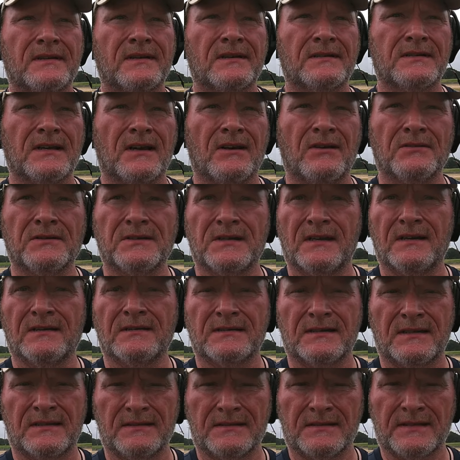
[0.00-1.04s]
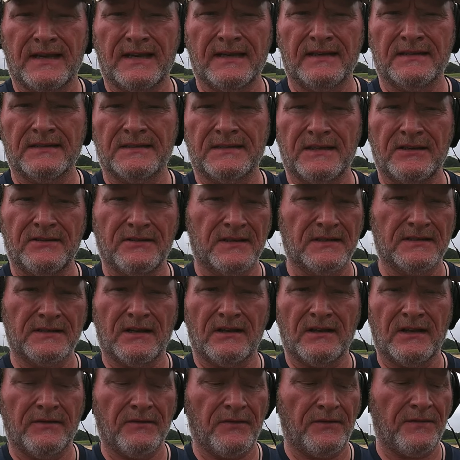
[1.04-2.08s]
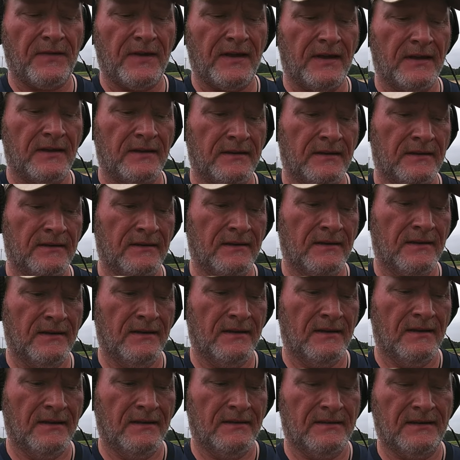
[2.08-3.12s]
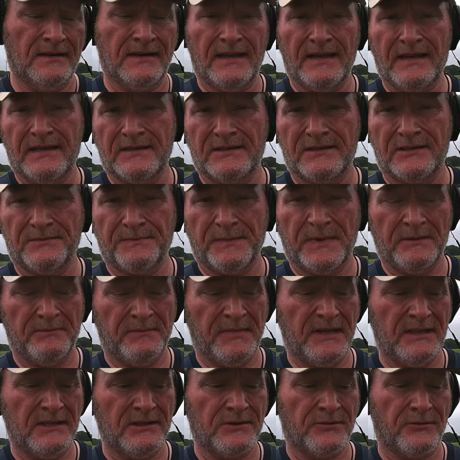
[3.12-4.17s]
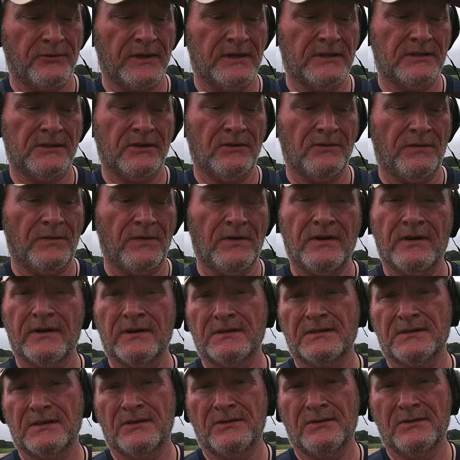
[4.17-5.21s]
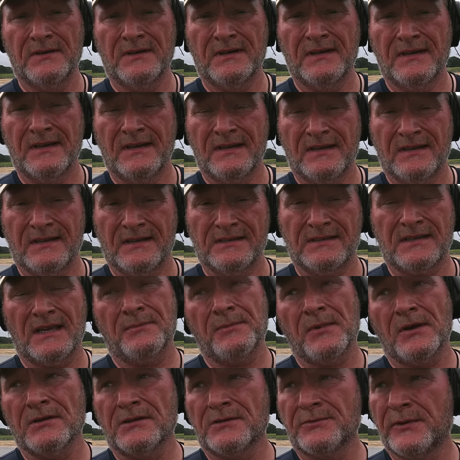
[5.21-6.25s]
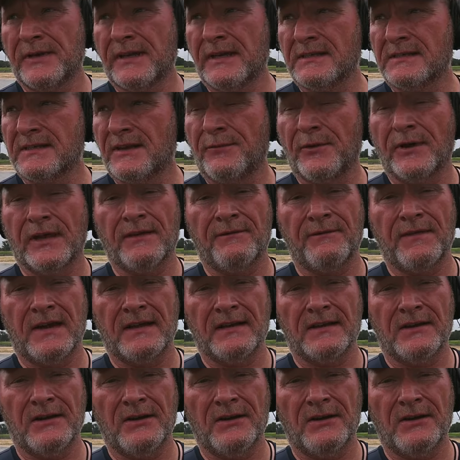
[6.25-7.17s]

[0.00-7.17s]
It's all tungsten, stainless steel. That's all I ever find. And today it's just been men's rings so far. So let's keep on swinging, see if we can find a